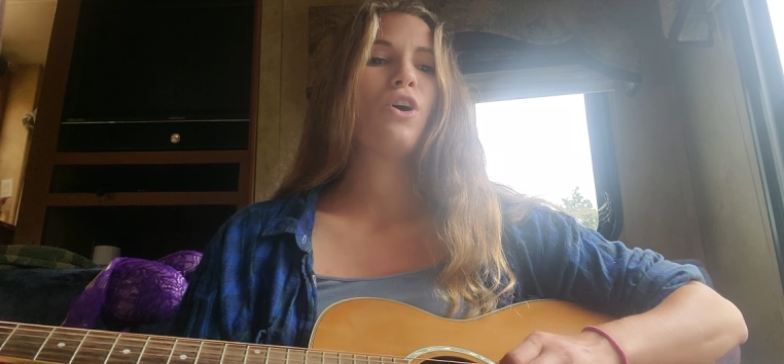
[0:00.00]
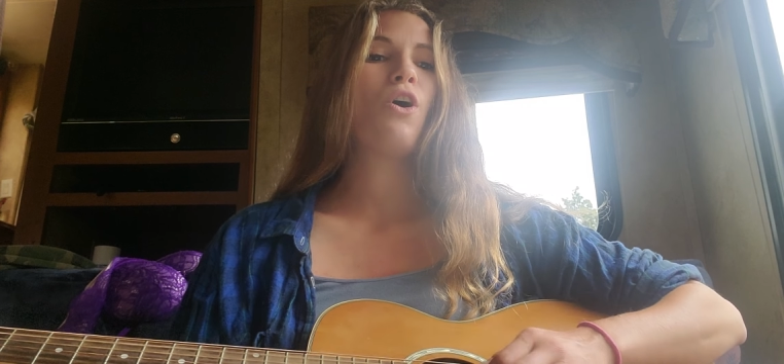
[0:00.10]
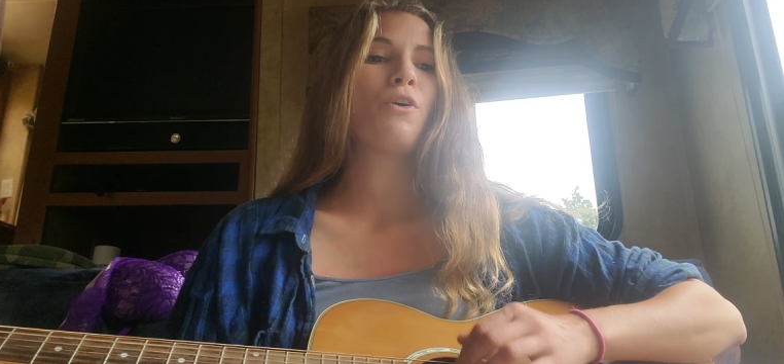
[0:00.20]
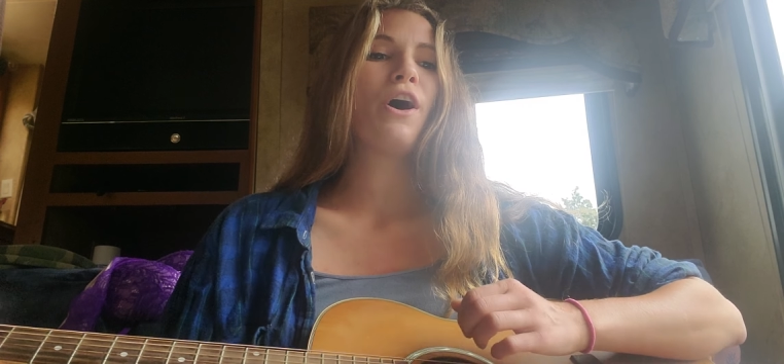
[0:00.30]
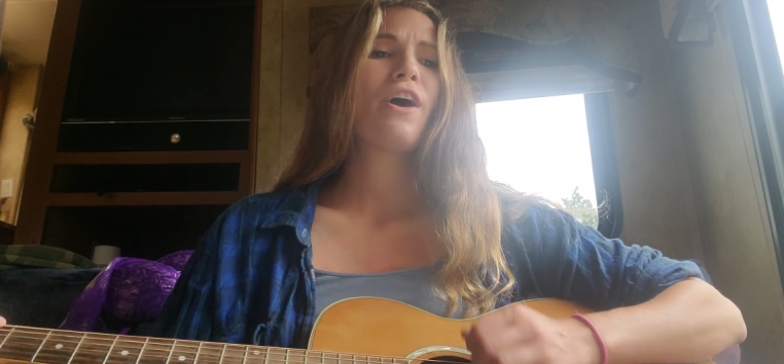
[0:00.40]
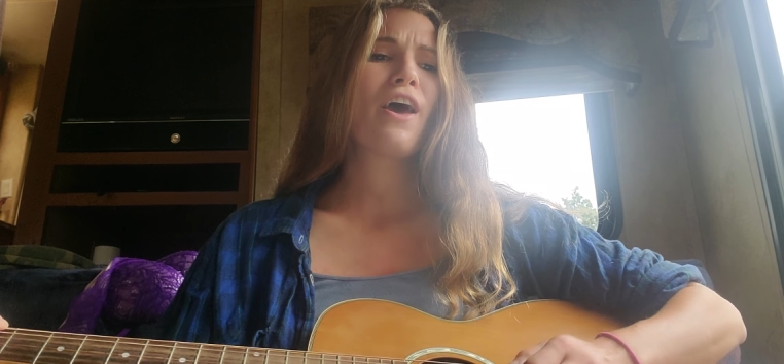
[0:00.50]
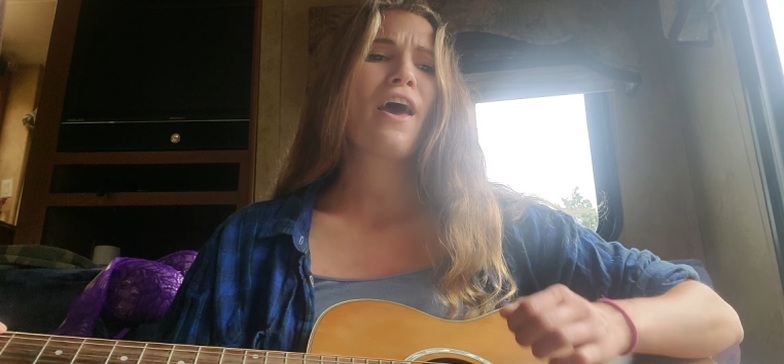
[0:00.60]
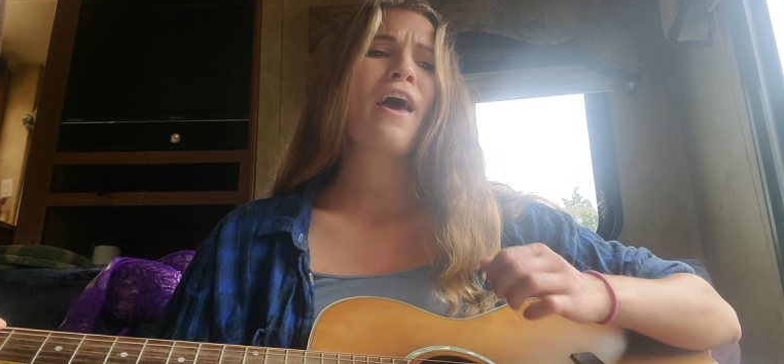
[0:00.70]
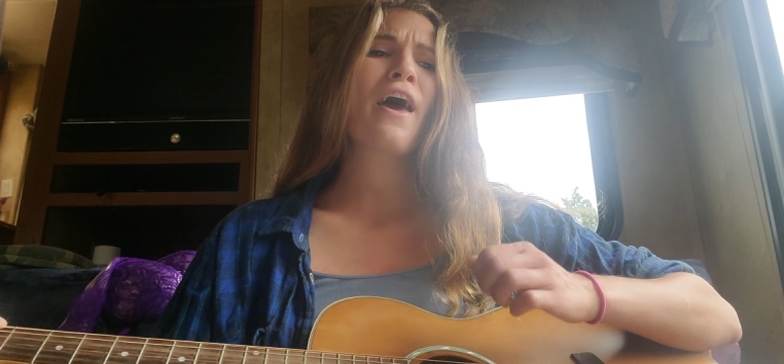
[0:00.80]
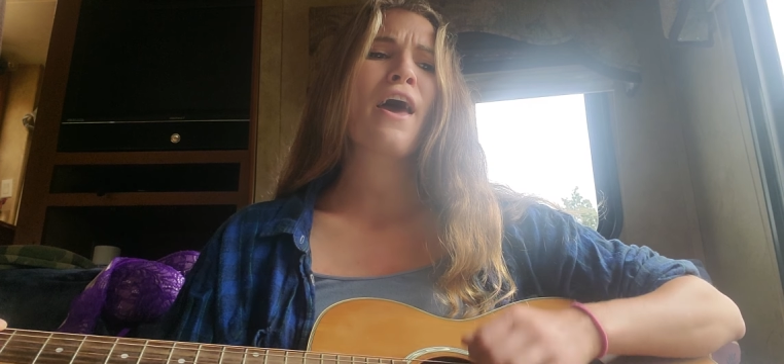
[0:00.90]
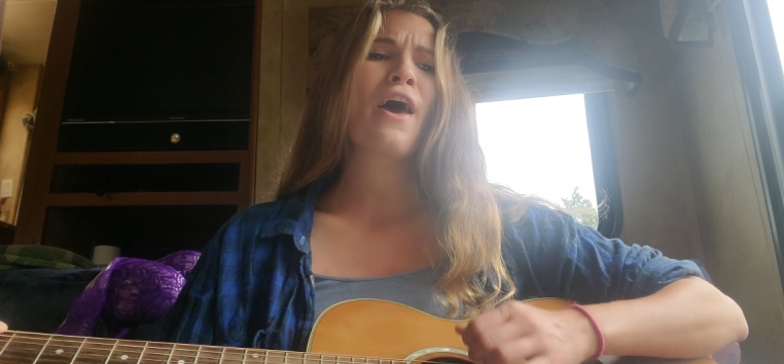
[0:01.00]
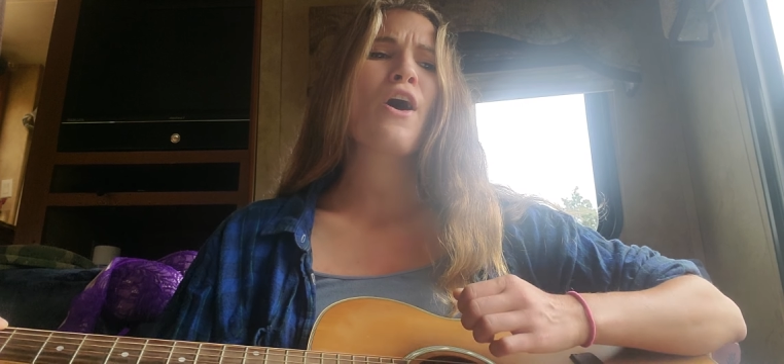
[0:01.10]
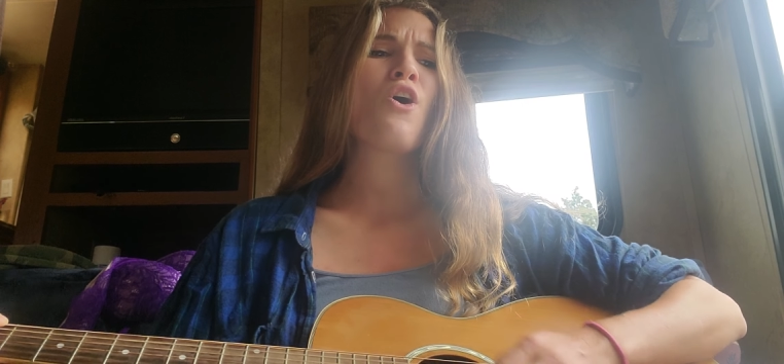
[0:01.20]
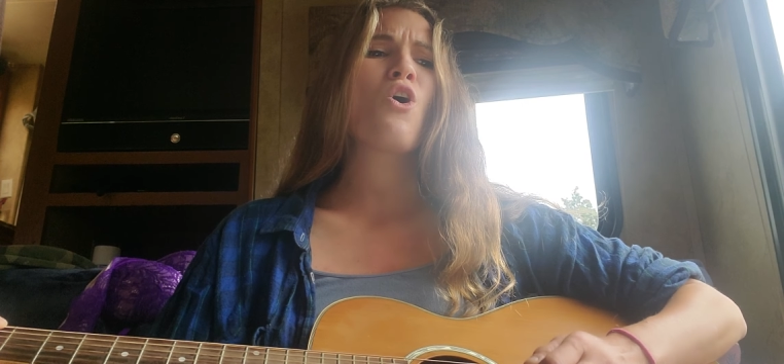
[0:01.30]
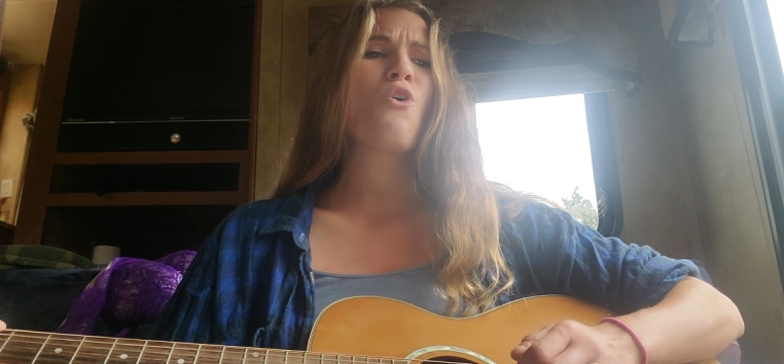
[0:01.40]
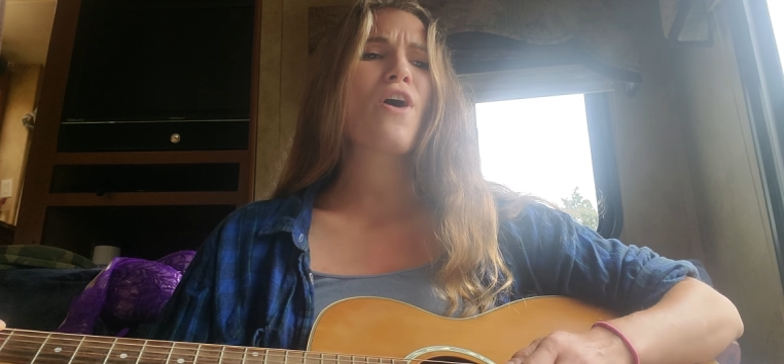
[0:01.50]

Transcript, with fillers: You're a hill